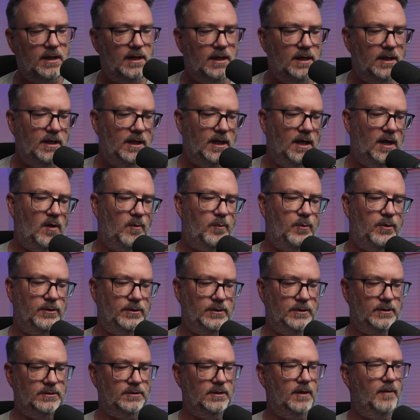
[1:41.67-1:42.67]
Yeah, I'll
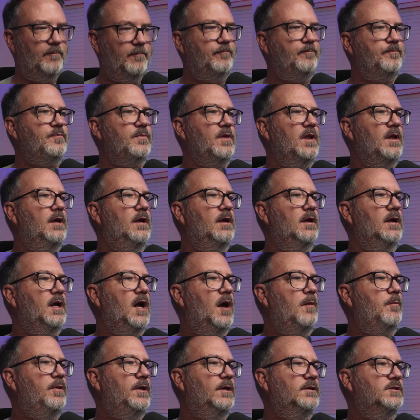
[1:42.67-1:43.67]
put this up.
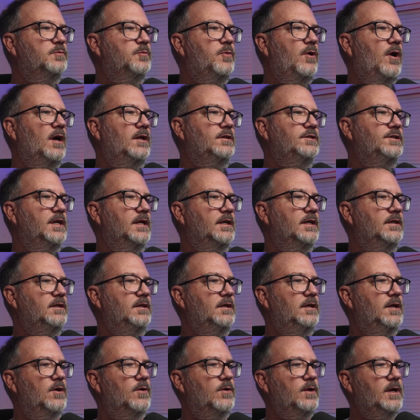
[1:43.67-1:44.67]
Complex project,
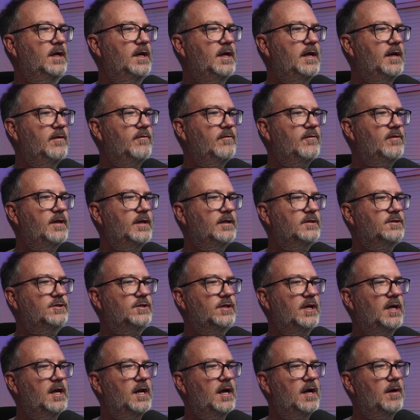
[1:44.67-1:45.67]
you know, getting everything
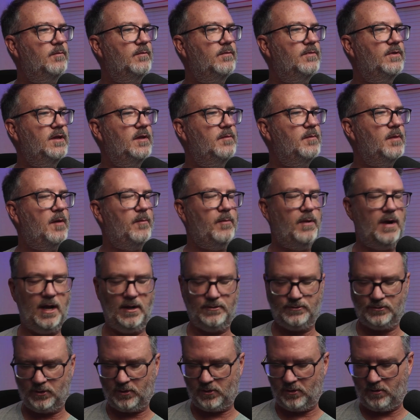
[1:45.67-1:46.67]
set up, and my
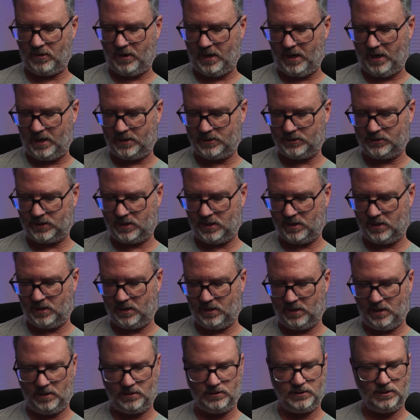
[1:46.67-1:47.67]
browser crashed.
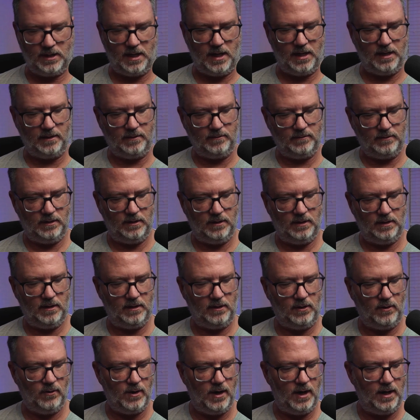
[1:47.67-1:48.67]
And I was like, yeah,
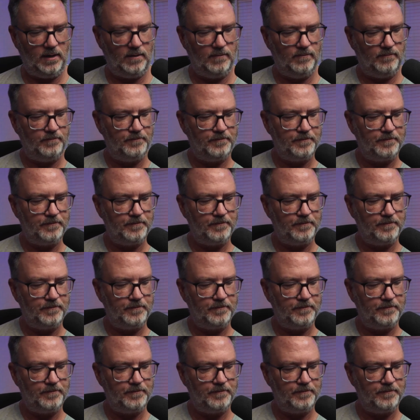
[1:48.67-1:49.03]
great.